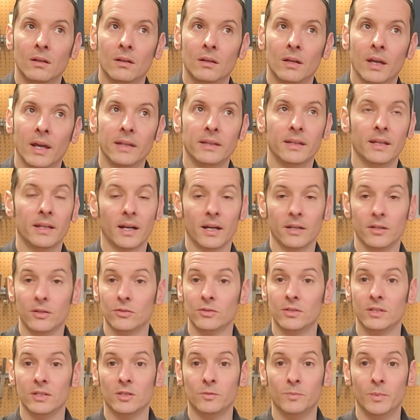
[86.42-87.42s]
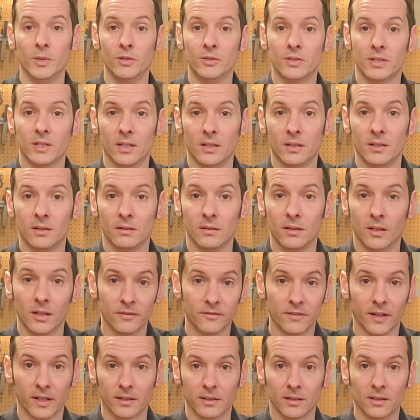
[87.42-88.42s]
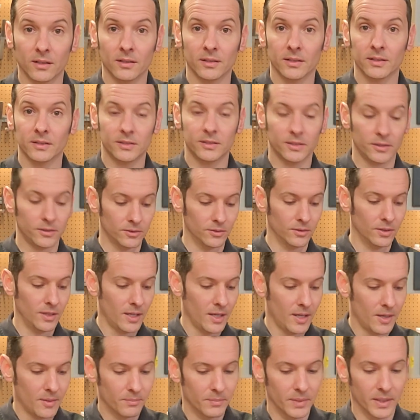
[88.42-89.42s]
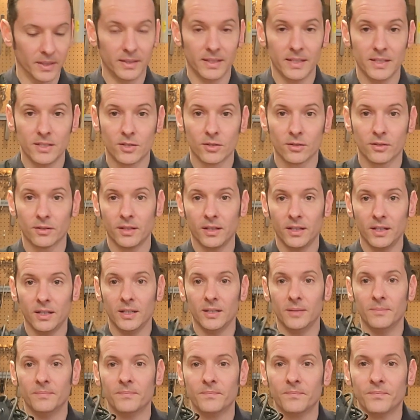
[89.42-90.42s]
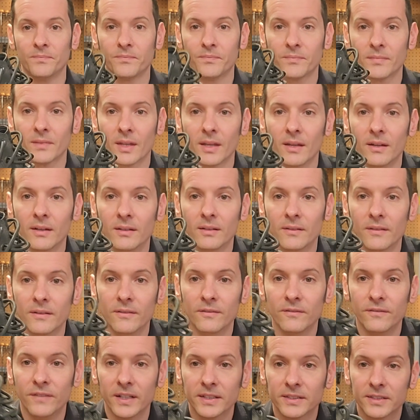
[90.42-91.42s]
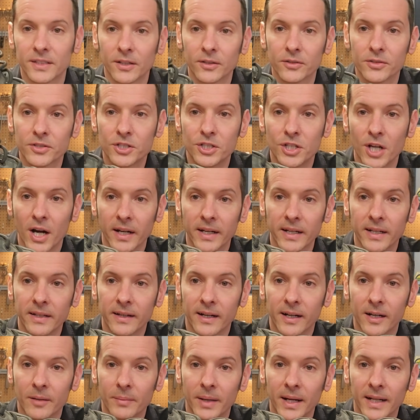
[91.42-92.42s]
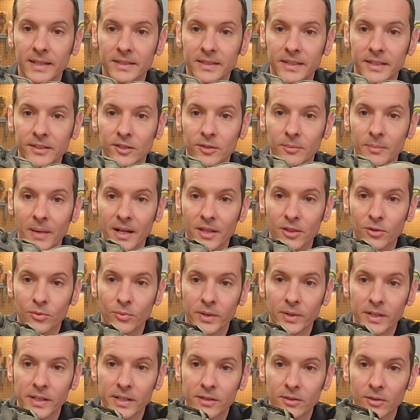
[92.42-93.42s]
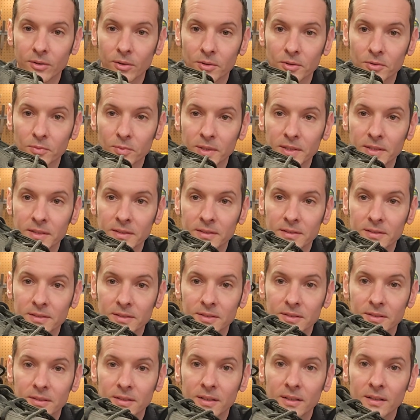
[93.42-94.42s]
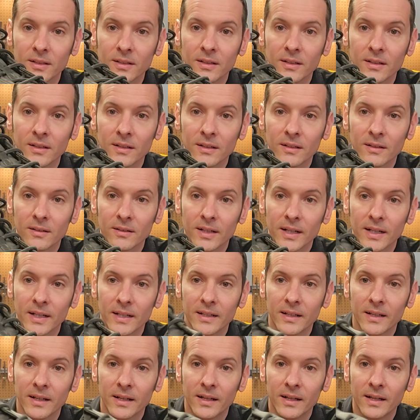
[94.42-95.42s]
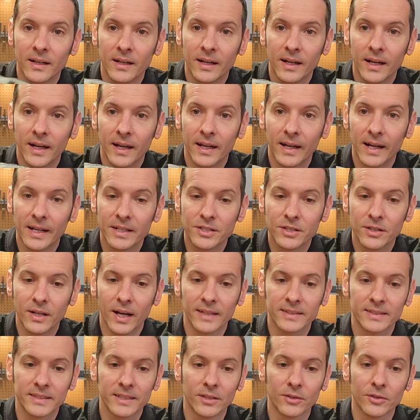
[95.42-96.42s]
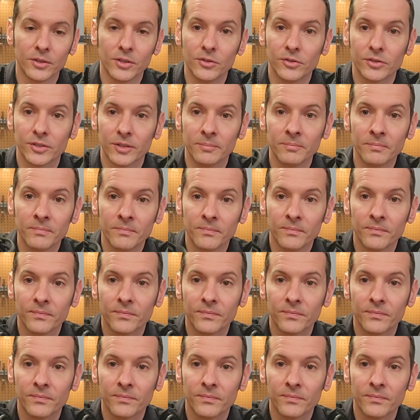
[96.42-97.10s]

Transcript: and then I use these boots in Gunfighter Gauntlet too. But these are the Viktos Johnny Combats. These are my 3-year-old ones. All right, and I still use them.